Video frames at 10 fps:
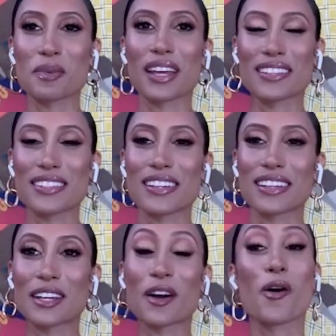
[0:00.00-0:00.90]
me to
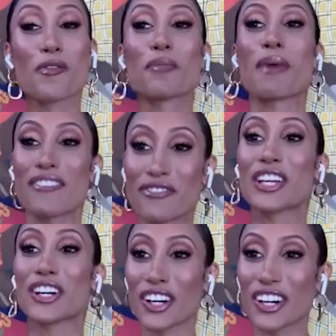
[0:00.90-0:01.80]
get over my
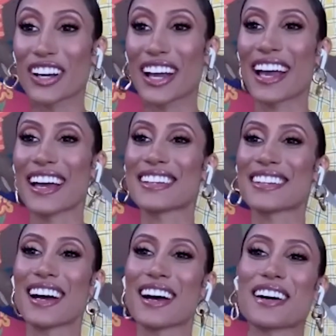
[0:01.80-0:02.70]
fear
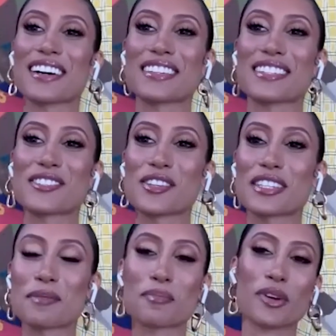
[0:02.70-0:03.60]
and to
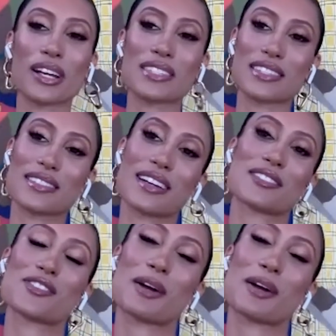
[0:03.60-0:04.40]
just embrace this next